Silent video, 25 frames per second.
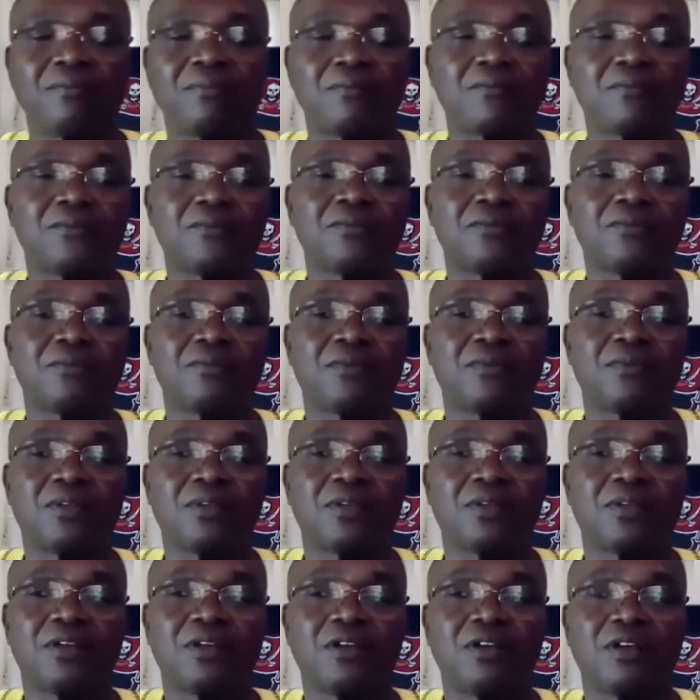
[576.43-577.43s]
And
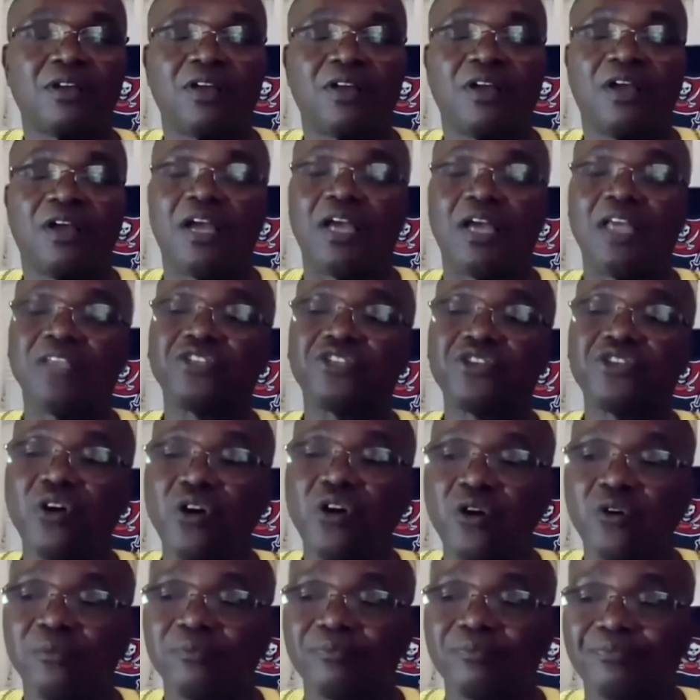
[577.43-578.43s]

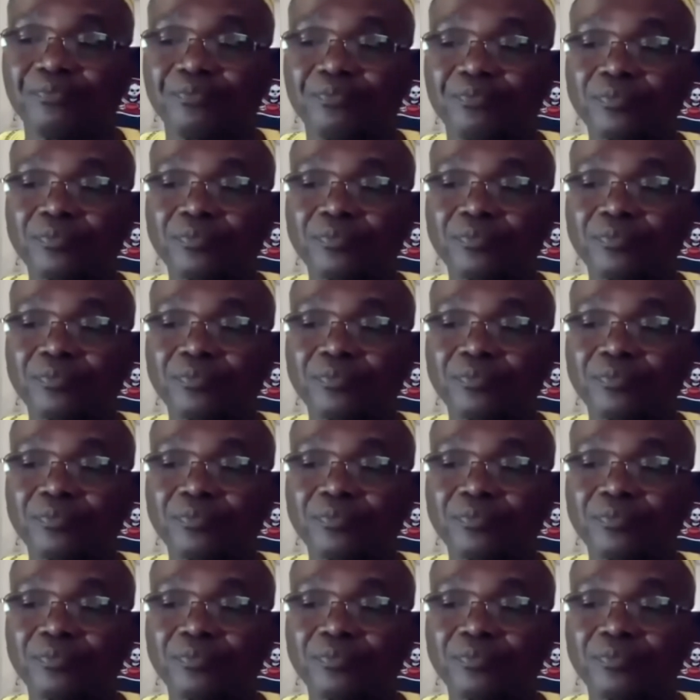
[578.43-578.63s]
so